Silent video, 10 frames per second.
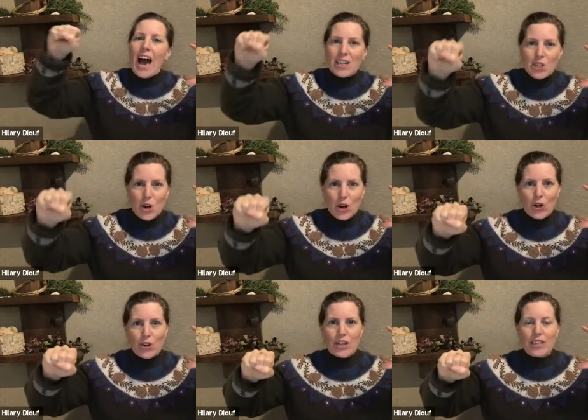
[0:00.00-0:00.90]
and
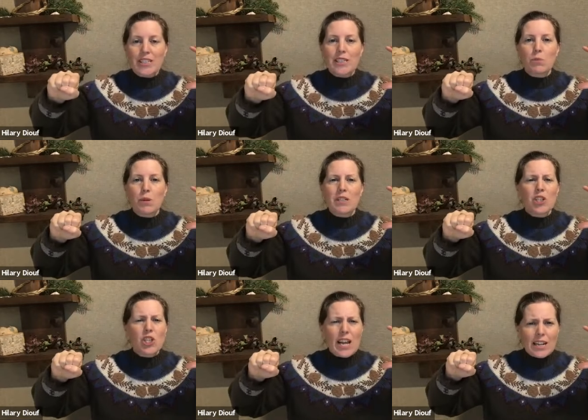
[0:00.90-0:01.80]
turning the spit
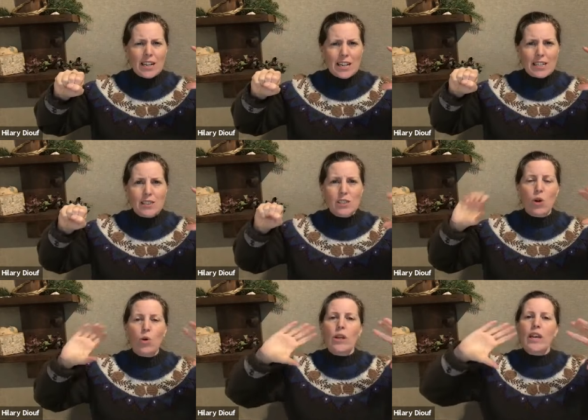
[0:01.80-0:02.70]
gently and
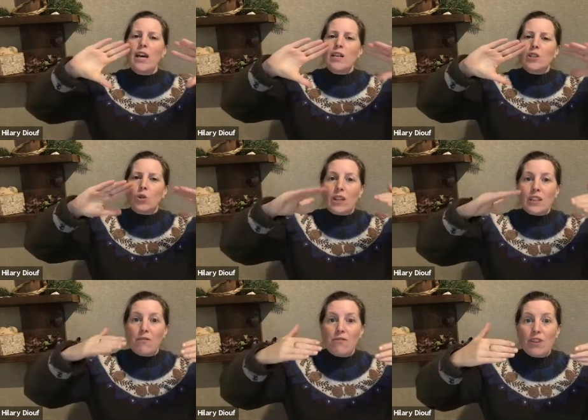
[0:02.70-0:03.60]
slowly so that
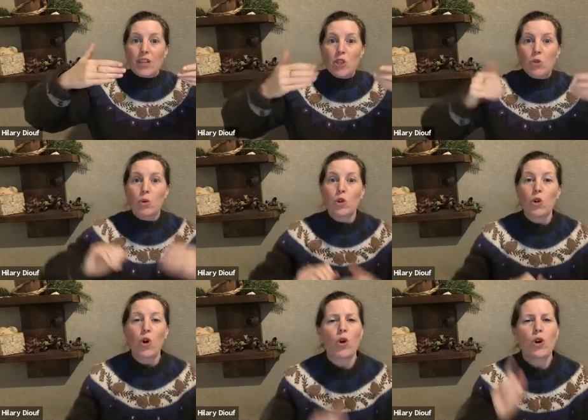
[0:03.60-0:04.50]
the fish would
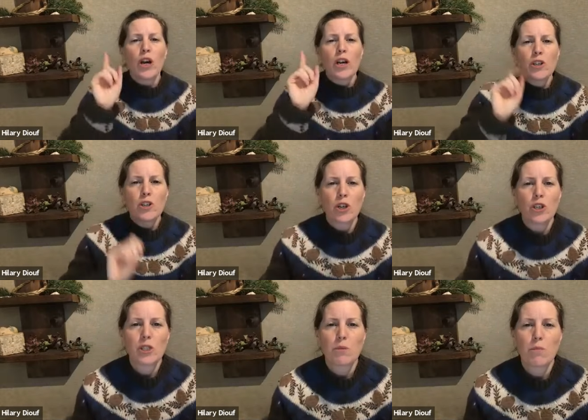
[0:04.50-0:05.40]
cook
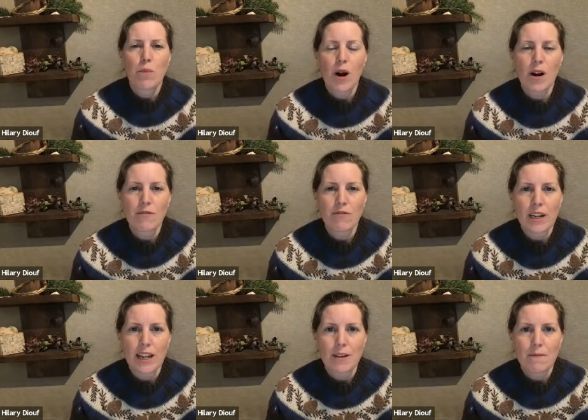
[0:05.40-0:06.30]
just
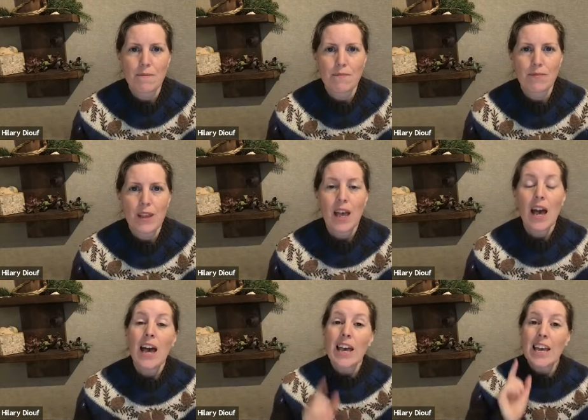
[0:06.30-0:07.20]
perfectly
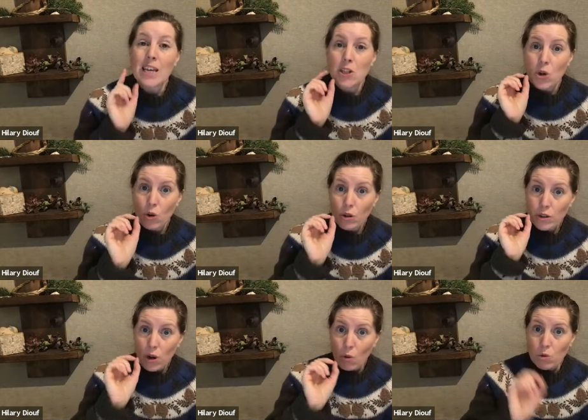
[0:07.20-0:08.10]
he took
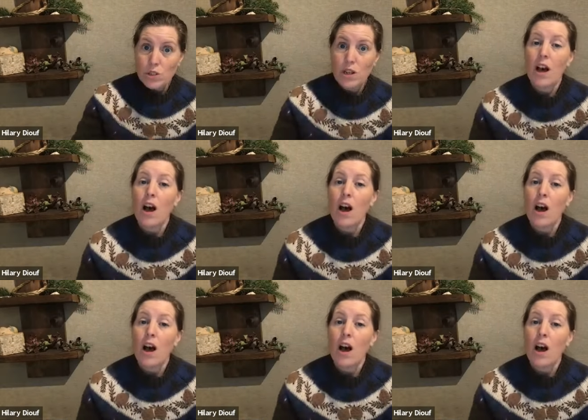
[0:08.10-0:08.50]
note